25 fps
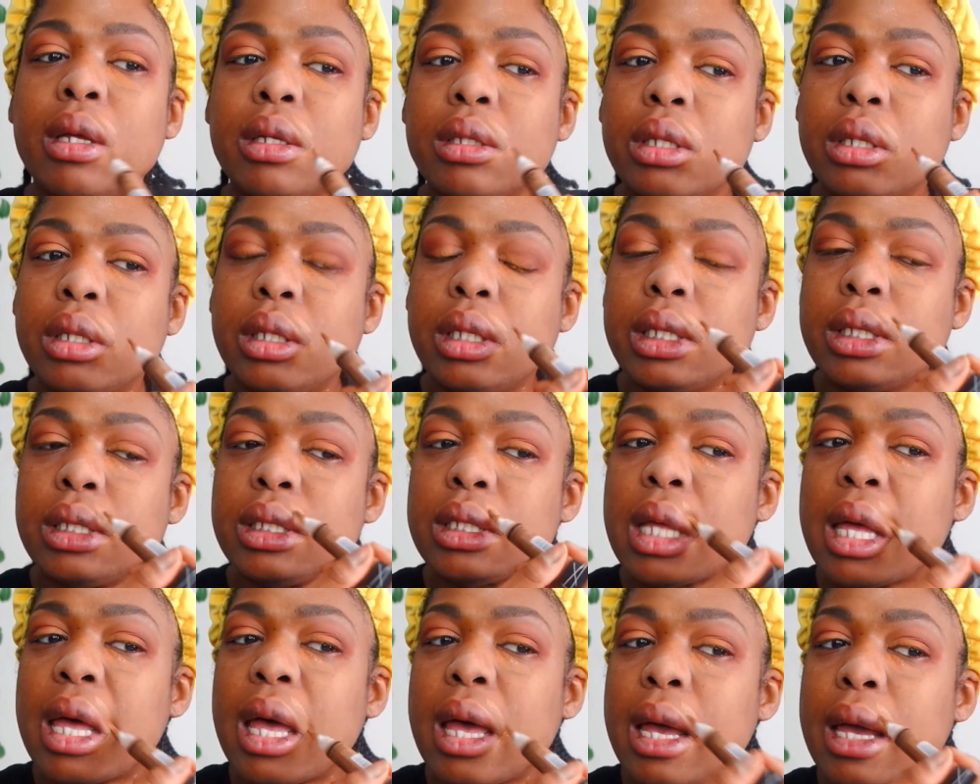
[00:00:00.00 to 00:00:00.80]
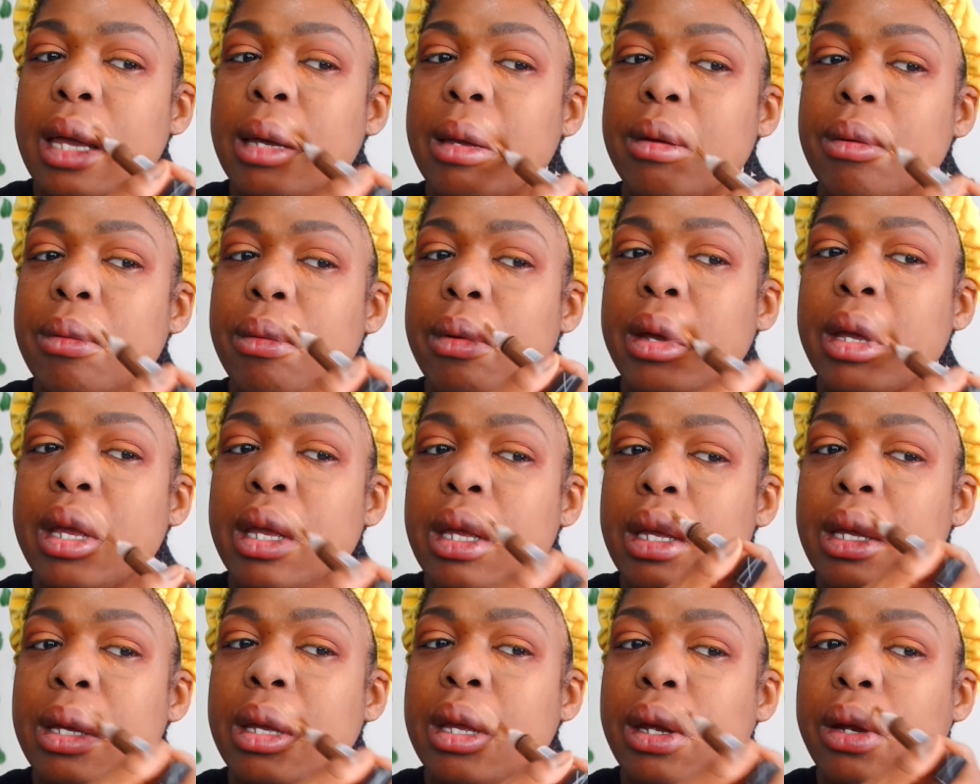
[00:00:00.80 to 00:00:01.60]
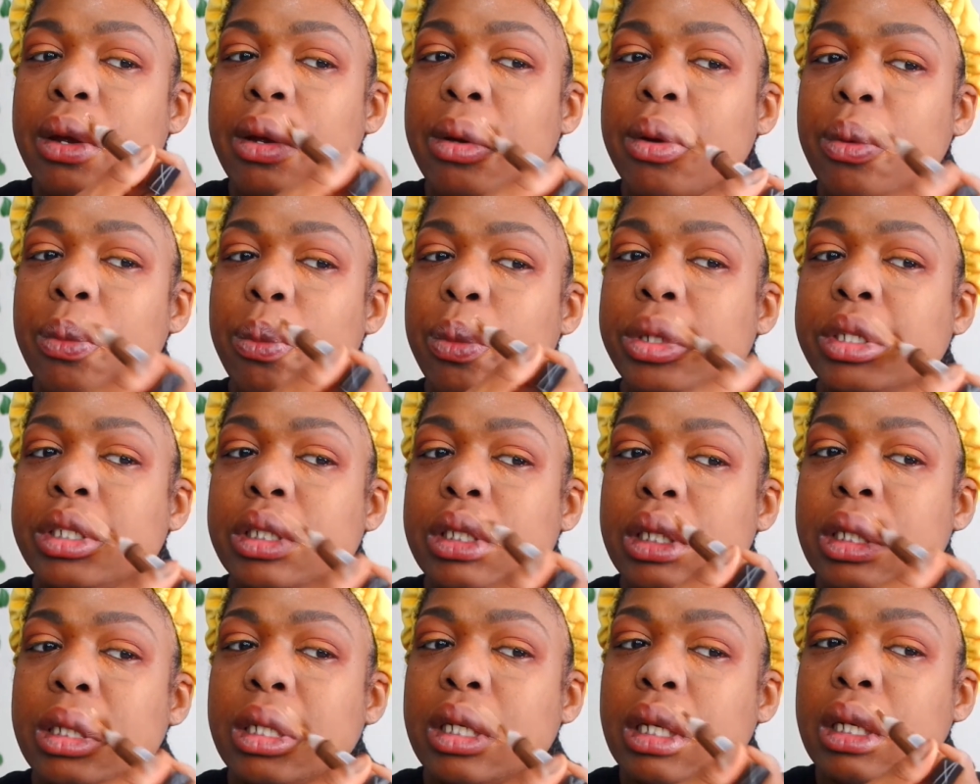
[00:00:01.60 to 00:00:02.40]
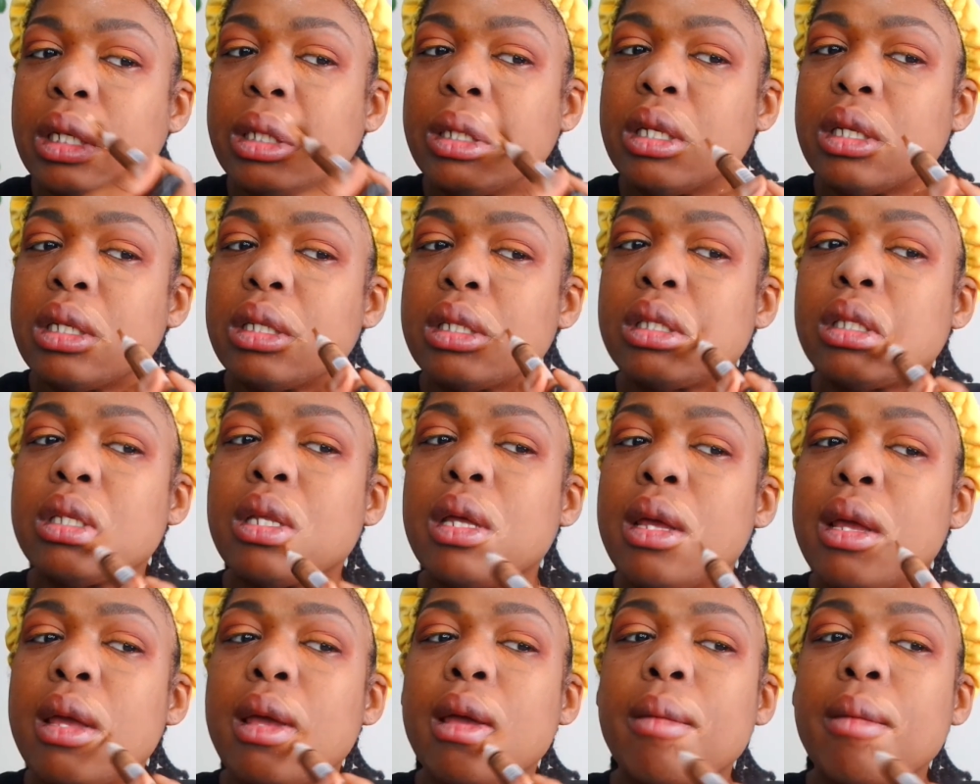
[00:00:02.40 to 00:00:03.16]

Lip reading: So this side right here, which is